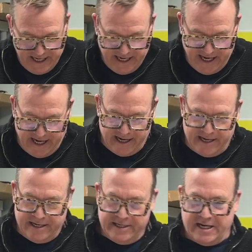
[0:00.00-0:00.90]

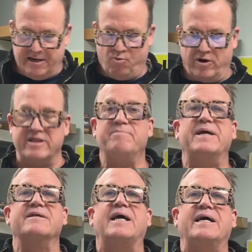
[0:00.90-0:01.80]
And one of the
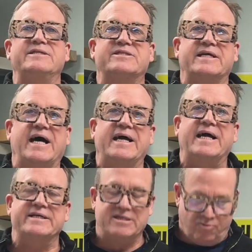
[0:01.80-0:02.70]
big lines that I
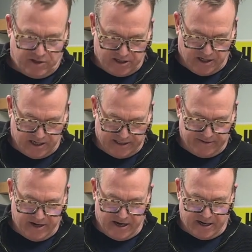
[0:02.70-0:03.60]
got to work
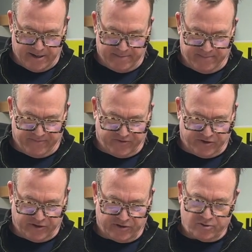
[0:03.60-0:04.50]
on
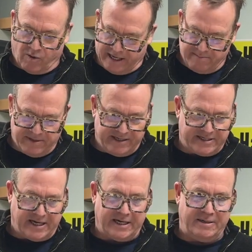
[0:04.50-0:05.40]
for quite a bit of
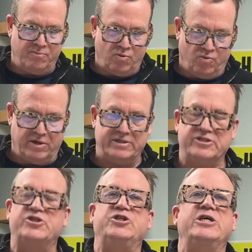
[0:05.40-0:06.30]
time
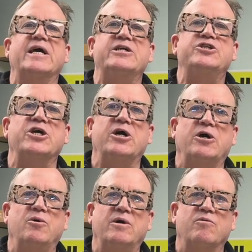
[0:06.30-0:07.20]
was G.I.
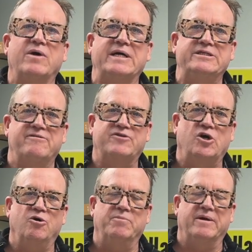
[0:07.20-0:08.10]
Joe Rise of
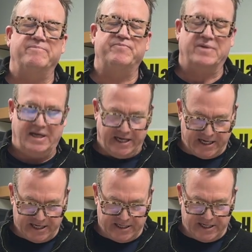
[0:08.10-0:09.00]
Cobra.
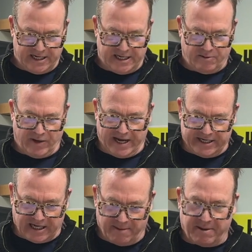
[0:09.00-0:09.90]
And we had
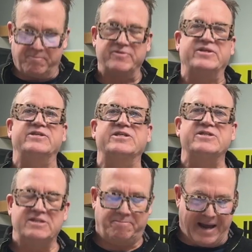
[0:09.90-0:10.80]
to come up with
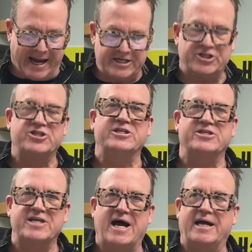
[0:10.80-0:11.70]
the package
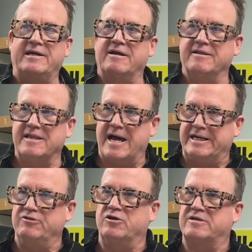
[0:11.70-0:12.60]
design
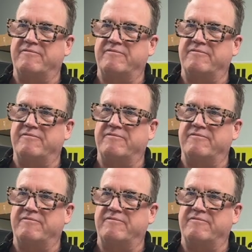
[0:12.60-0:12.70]
line look.